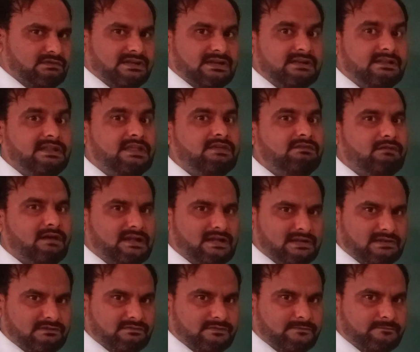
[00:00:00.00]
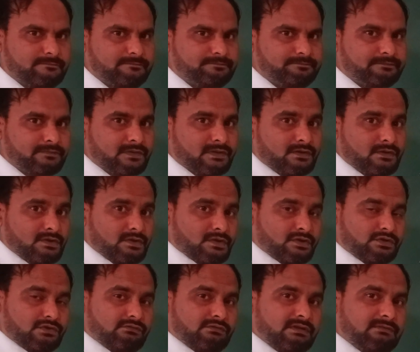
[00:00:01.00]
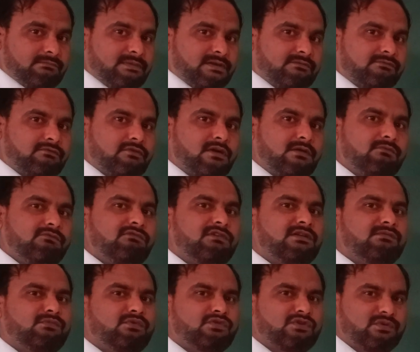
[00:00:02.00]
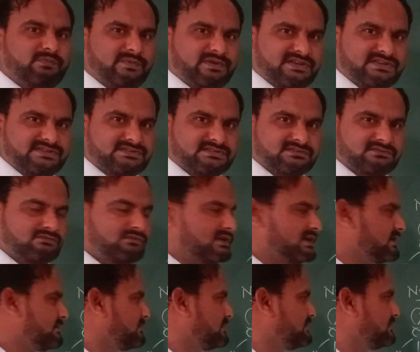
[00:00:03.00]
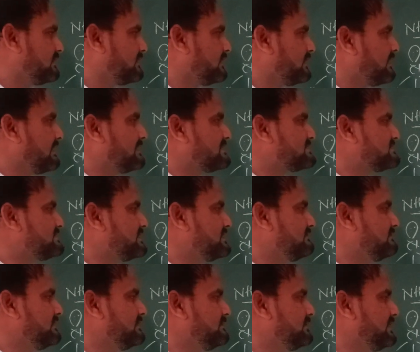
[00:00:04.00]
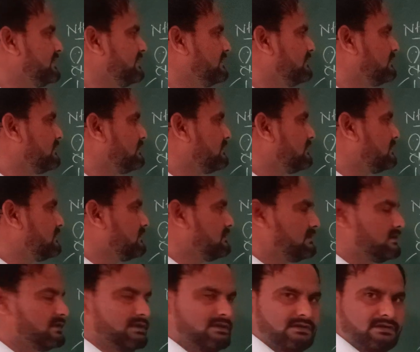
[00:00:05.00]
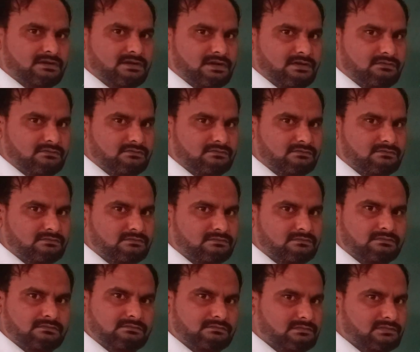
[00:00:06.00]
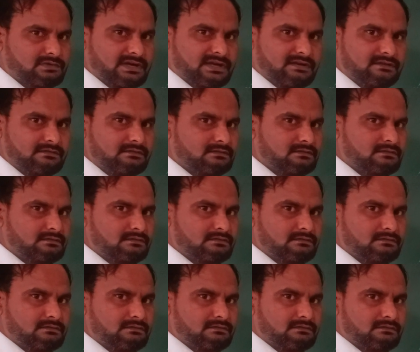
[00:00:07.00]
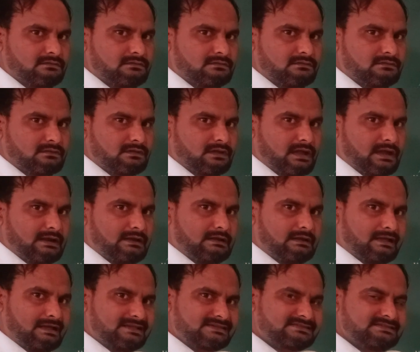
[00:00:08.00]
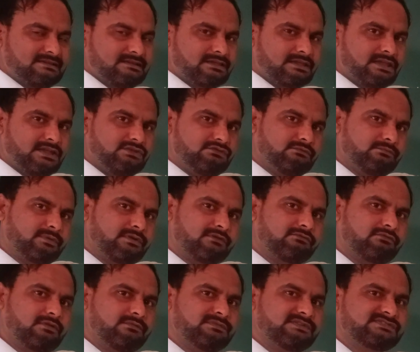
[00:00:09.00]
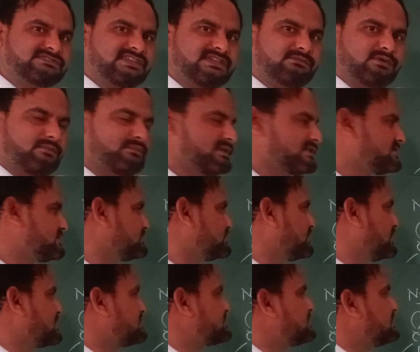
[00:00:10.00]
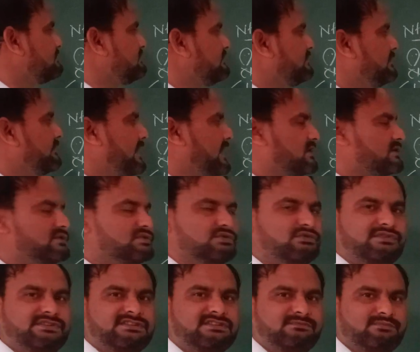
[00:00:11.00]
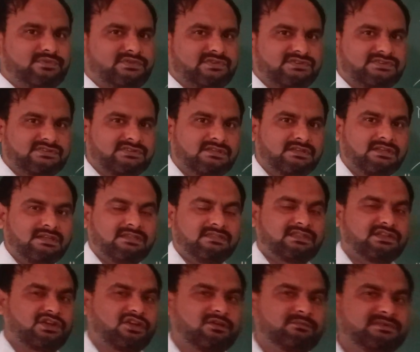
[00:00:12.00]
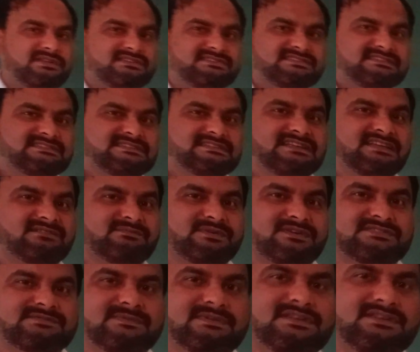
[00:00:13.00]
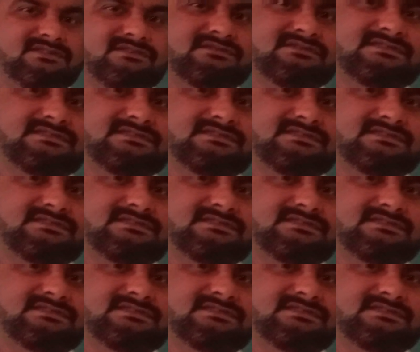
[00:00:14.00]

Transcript: We will get the equivalent. We will perform one more operation. What happened? H3 will be here now, right? And lastly again you perform the same operation. So H3 will be back to original position. Then how many C3 are possible now?